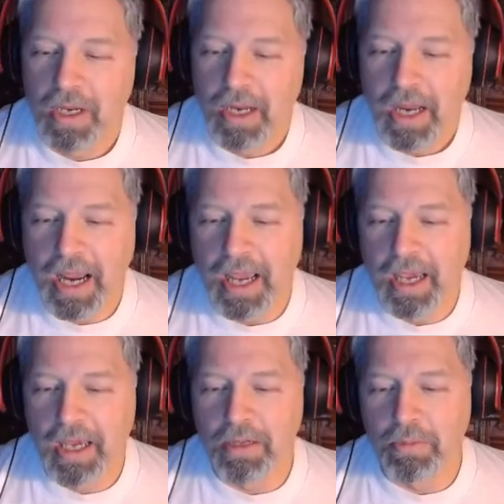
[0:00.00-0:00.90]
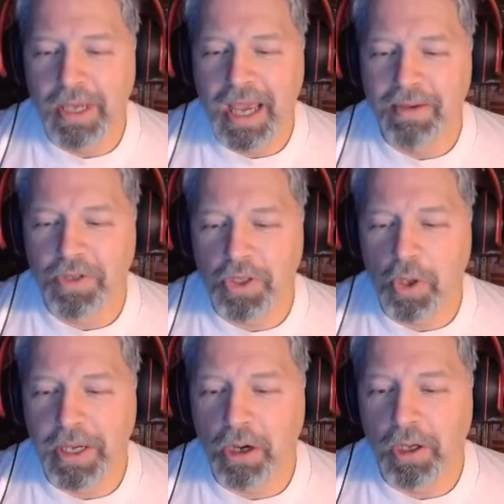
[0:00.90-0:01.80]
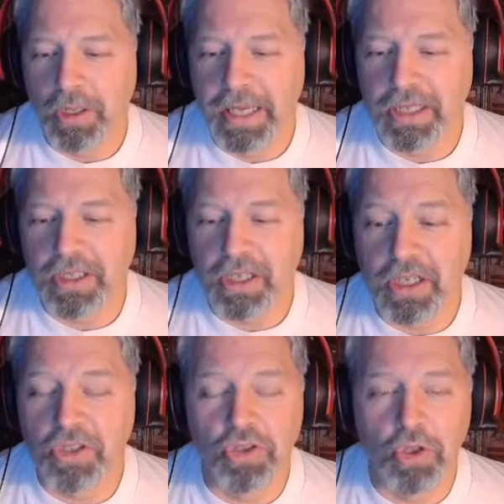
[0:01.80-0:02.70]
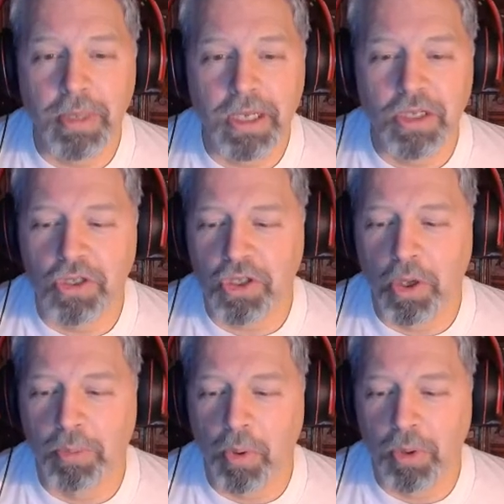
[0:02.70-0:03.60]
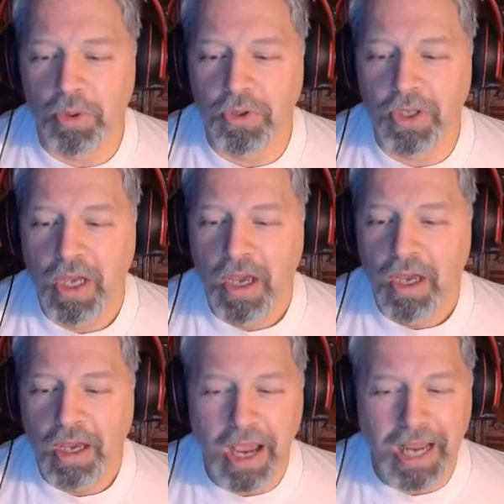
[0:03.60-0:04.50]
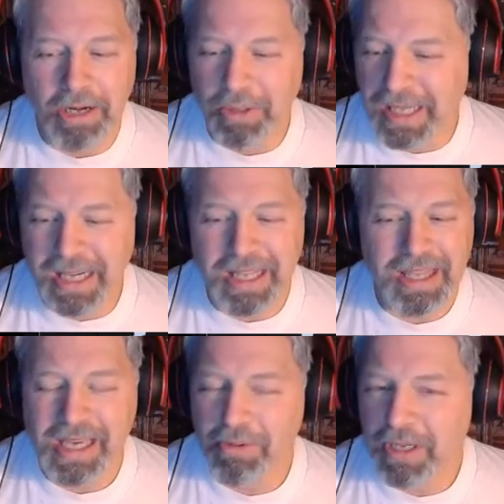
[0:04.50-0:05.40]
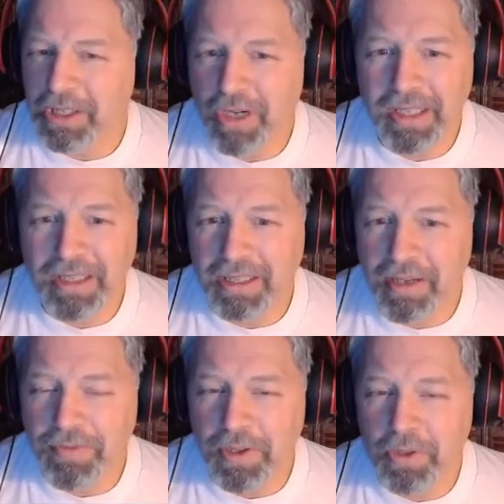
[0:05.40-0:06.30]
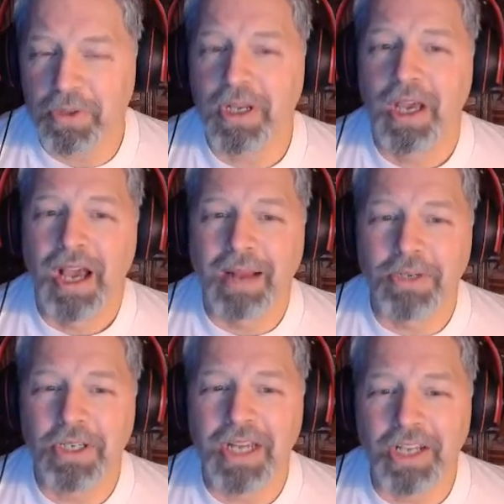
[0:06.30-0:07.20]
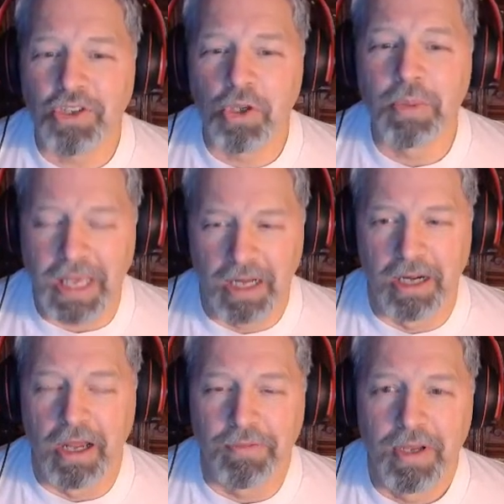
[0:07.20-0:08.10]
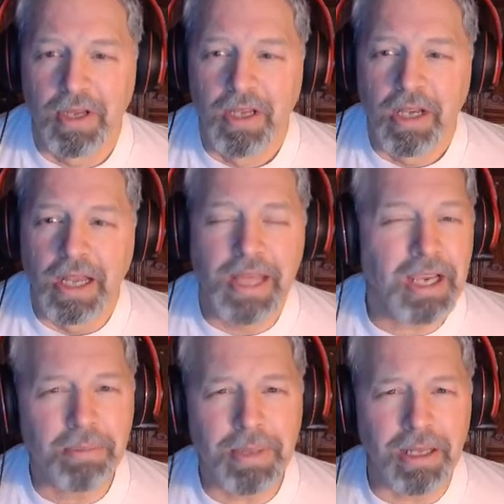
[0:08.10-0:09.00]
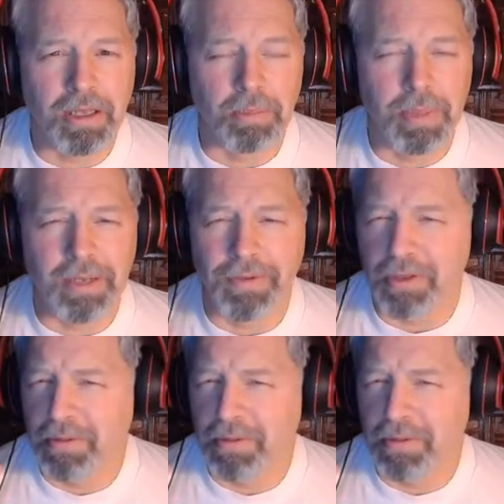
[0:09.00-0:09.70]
And we have showing all links, and it says zoom in to show portals. I don't get anything when I try to click on filters. I'm just not zoomed in enough. And that could be a little bit of a